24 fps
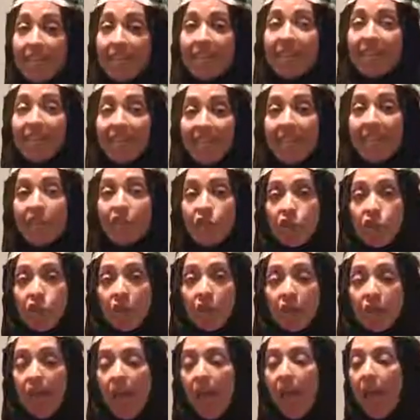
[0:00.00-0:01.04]
the
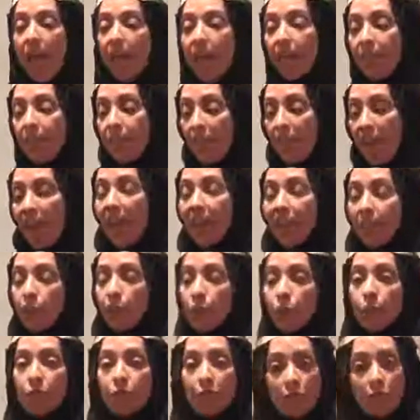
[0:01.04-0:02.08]
intention that I
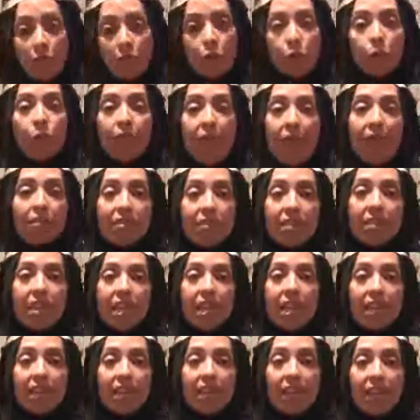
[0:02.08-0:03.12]
knew for
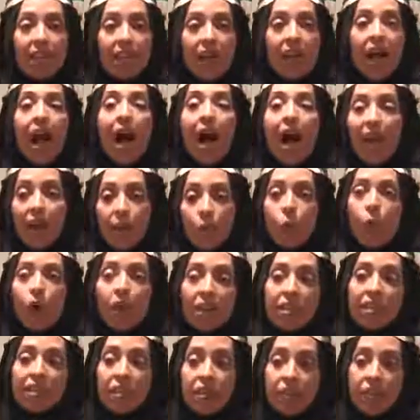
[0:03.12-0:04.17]
2009, I
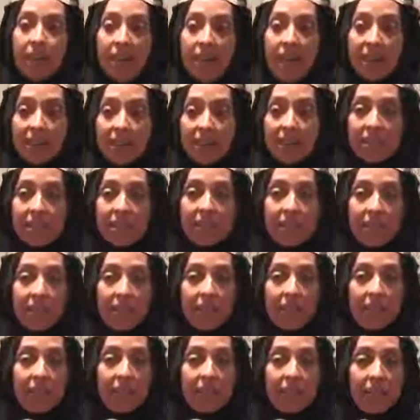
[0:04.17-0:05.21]
wanted to fast
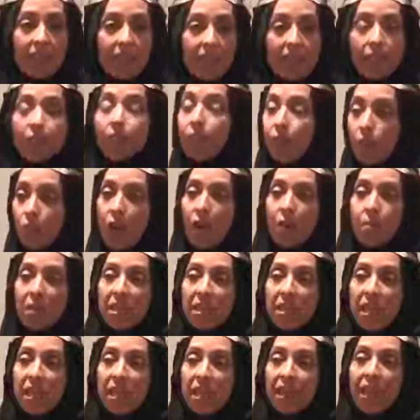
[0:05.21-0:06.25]
for
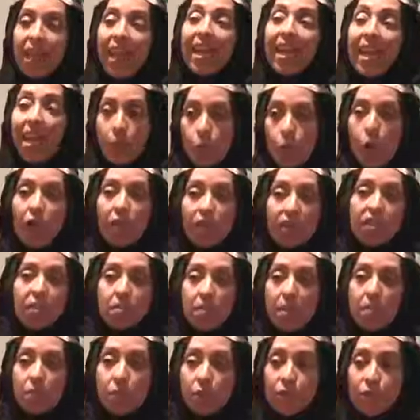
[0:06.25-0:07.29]
Ramadan and I wanted to
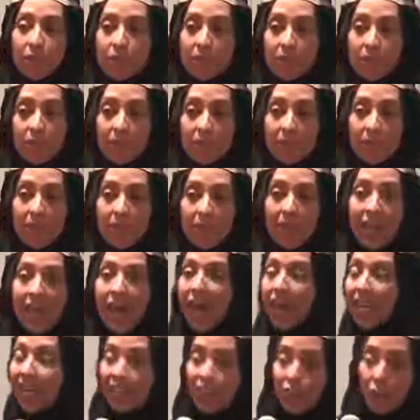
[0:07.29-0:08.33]
be Muslim.
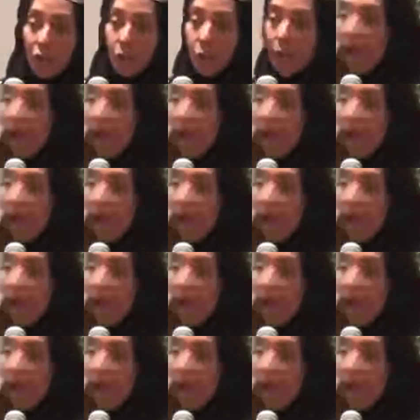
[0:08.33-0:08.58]
I didn't know